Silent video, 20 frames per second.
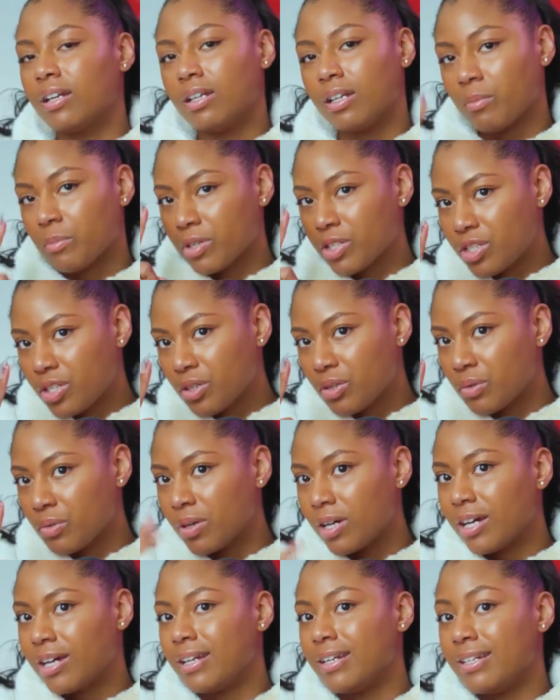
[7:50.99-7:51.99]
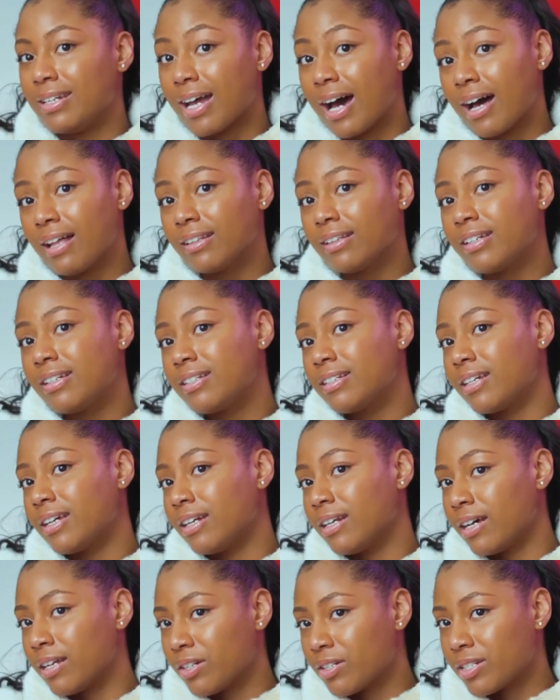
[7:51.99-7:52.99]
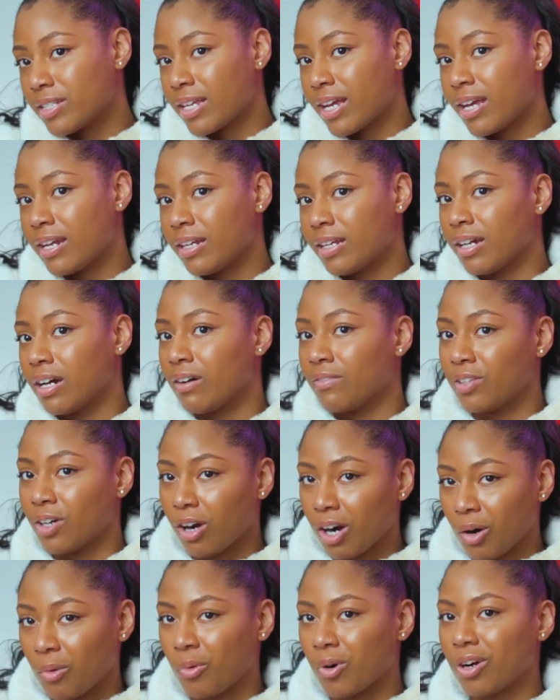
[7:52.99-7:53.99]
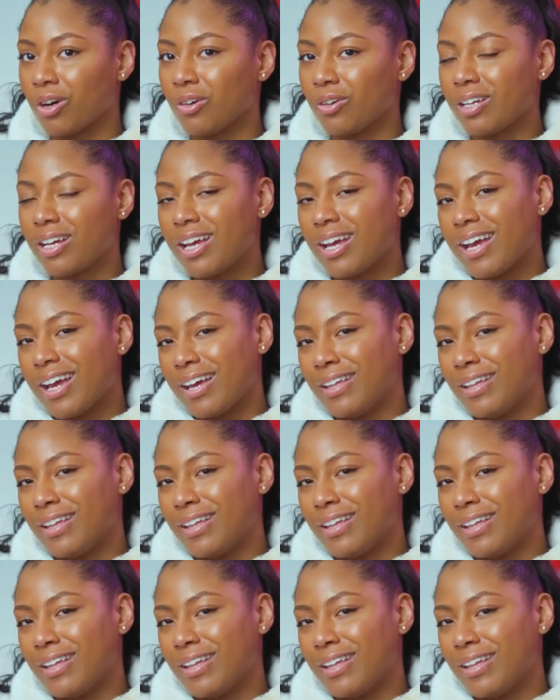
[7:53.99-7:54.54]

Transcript: Number two, knowledge and understanding of the art world.